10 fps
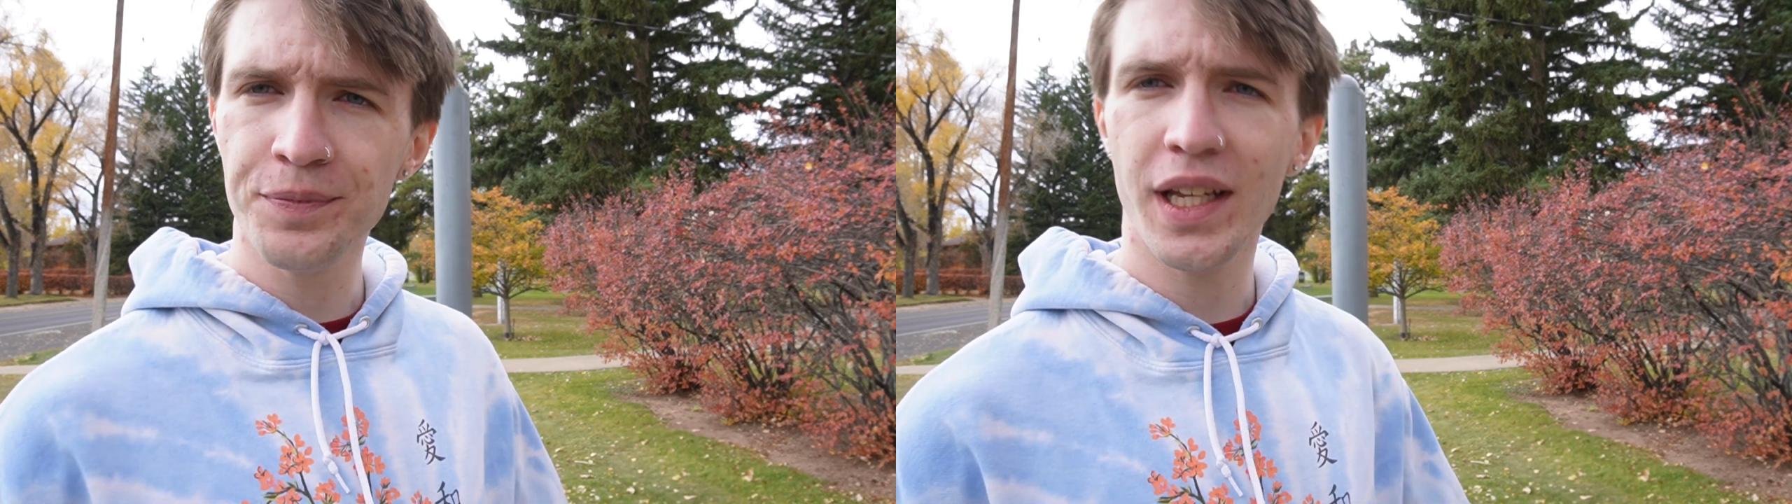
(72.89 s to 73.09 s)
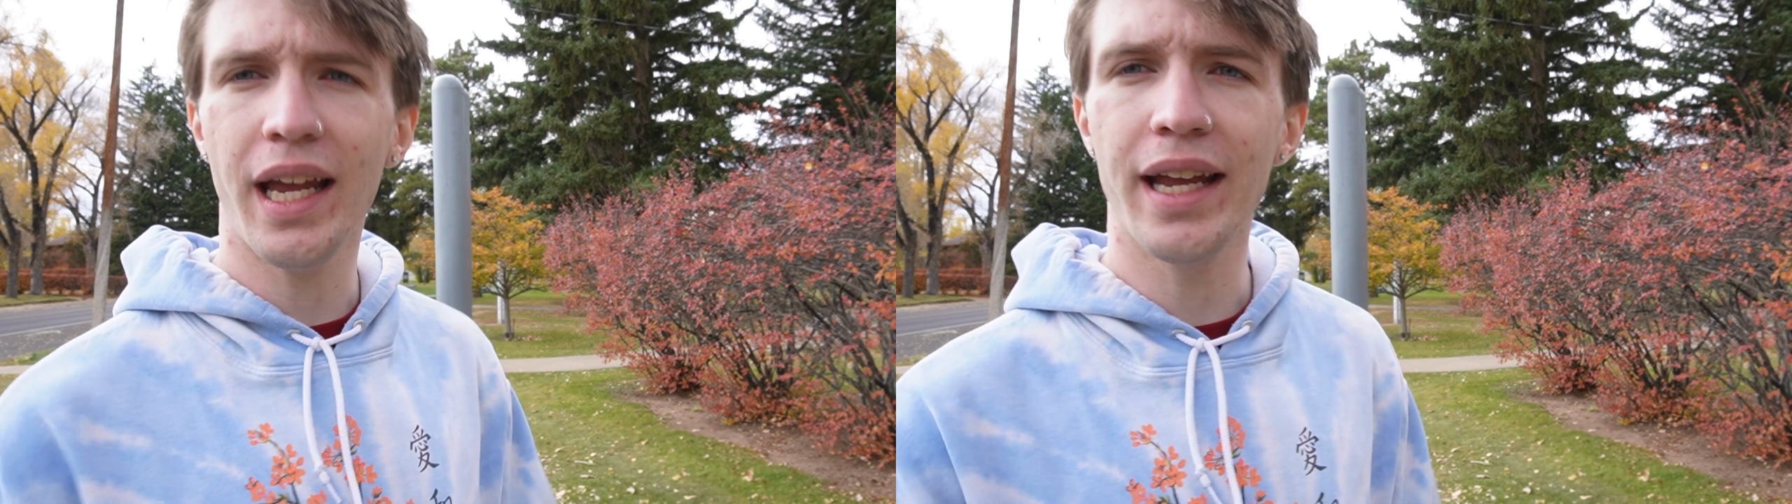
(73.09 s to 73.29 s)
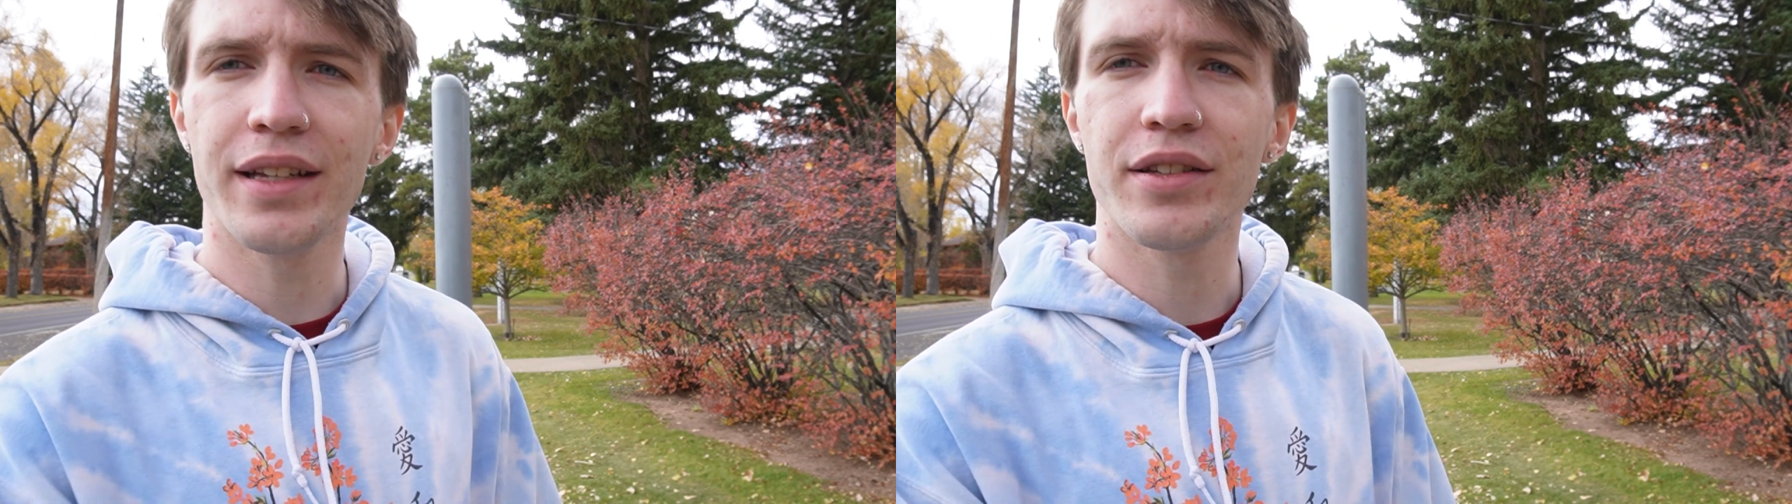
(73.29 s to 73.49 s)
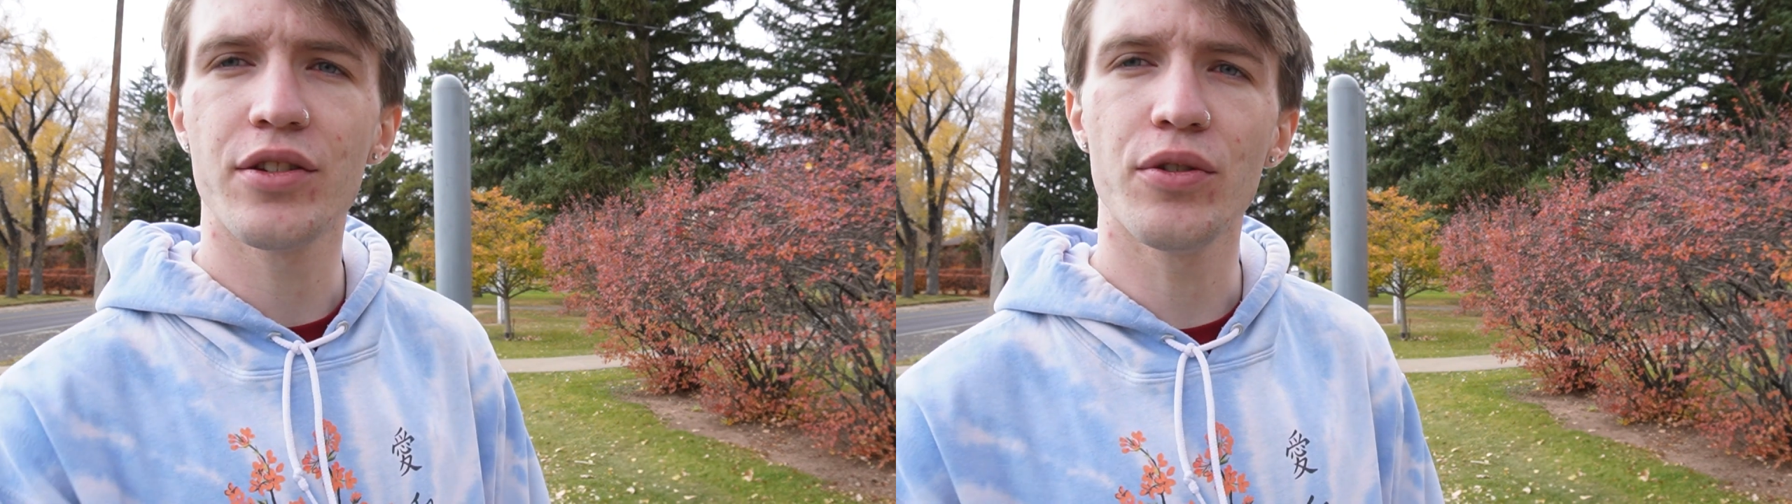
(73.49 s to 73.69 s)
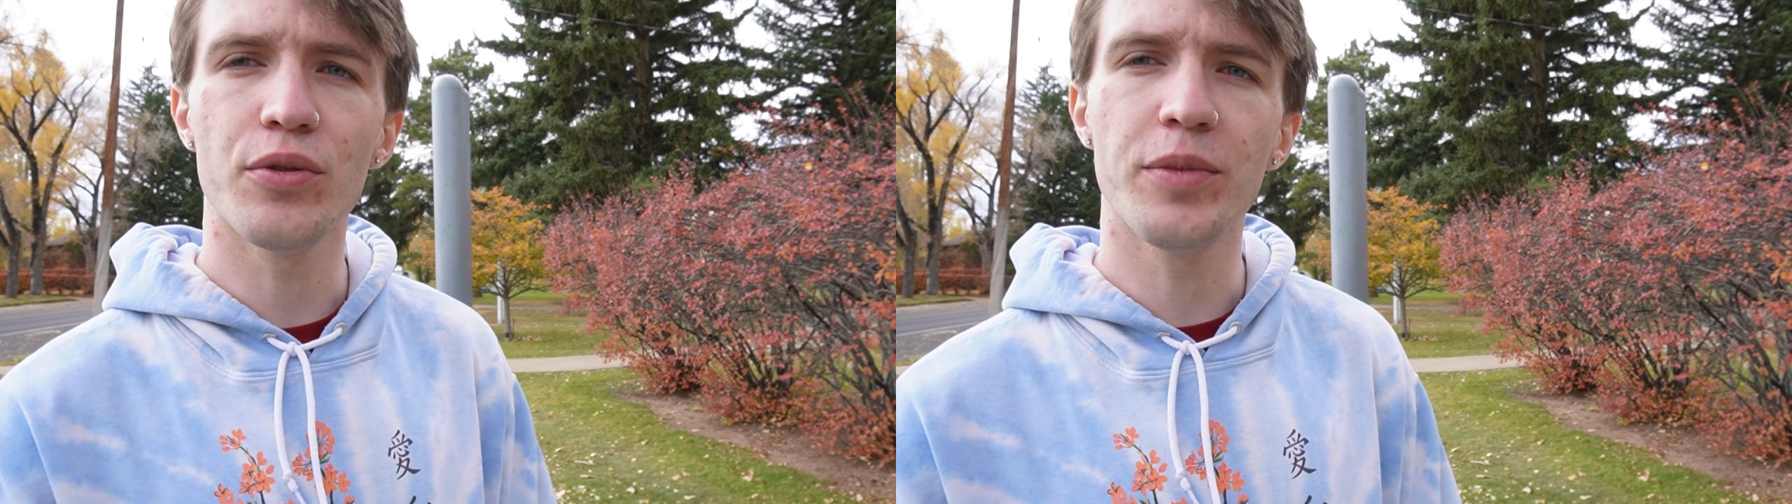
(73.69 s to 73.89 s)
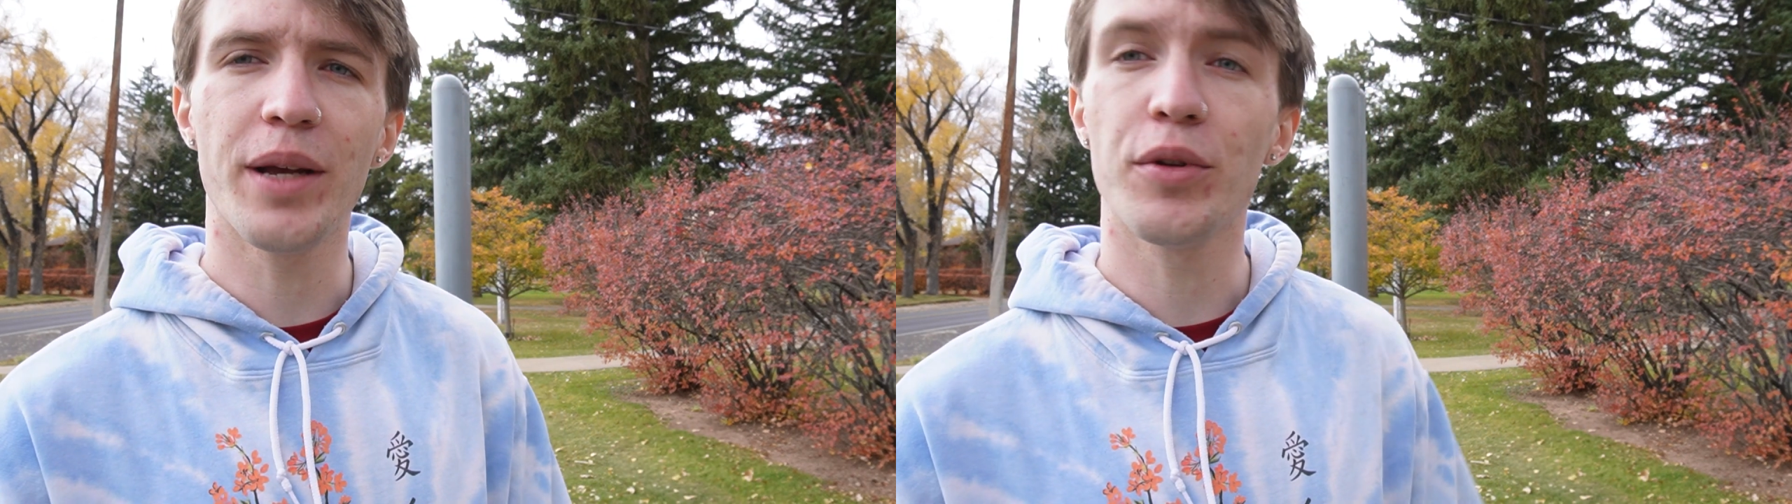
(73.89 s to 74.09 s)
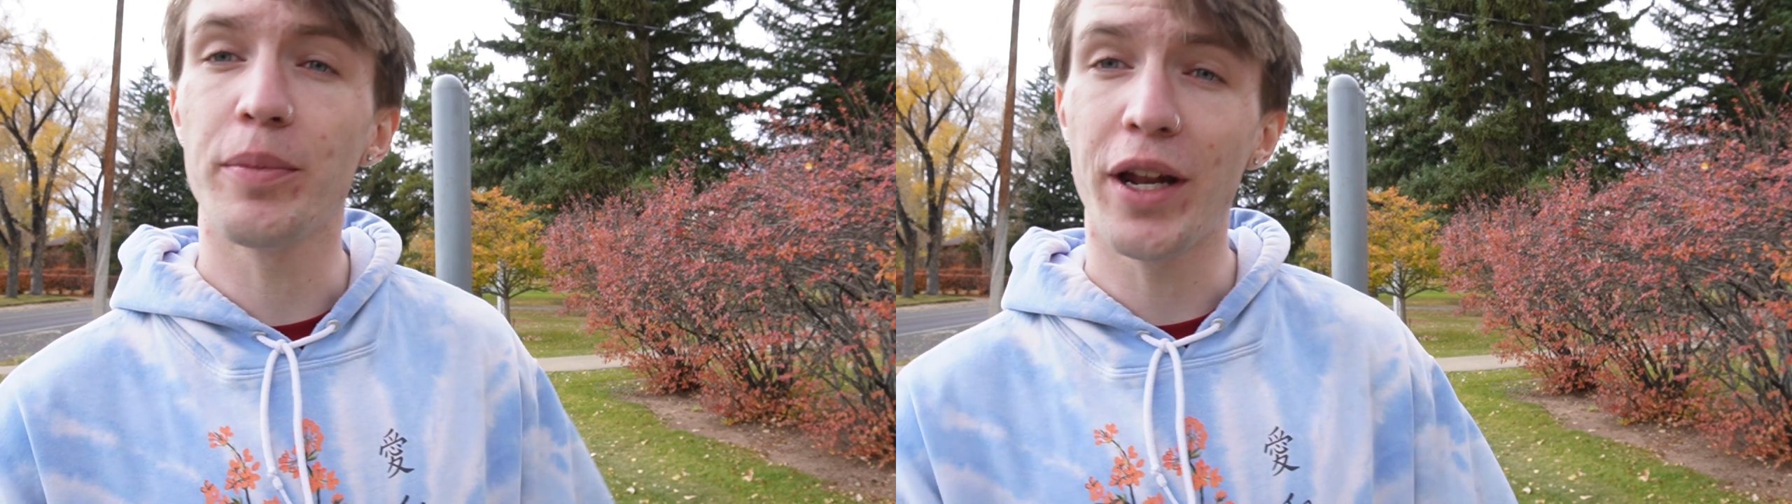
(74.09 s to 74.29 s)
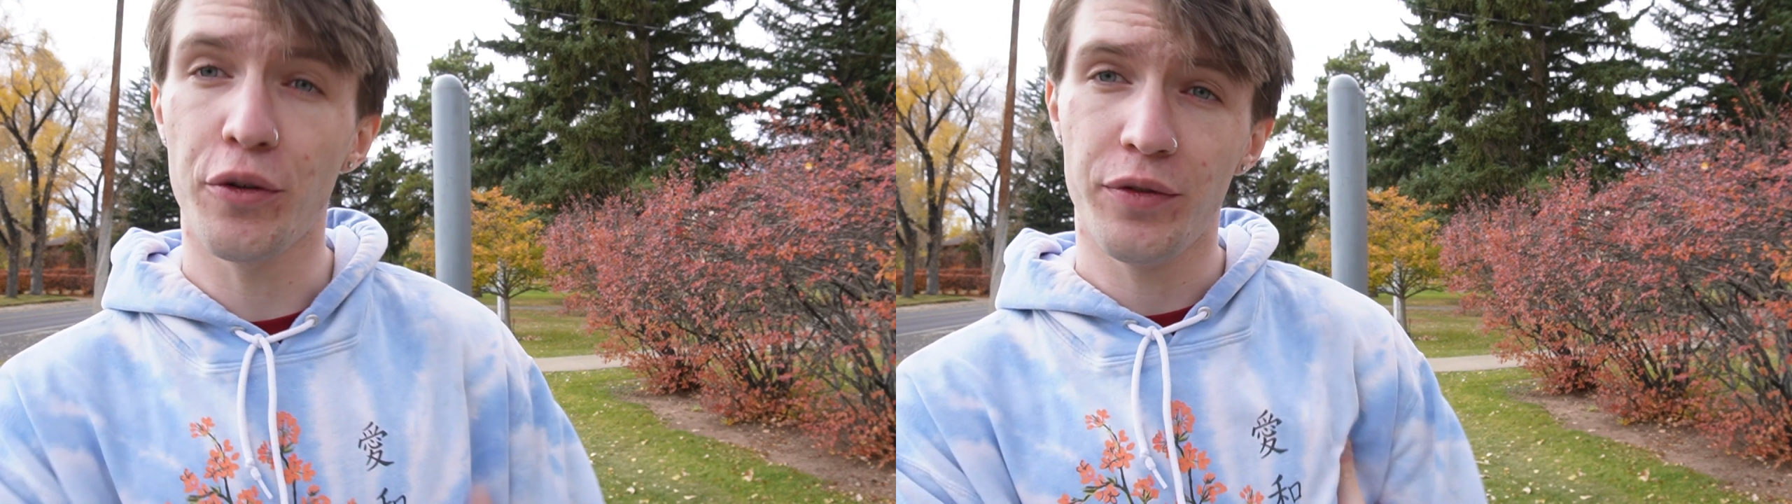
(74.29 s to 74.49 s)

and to be able to better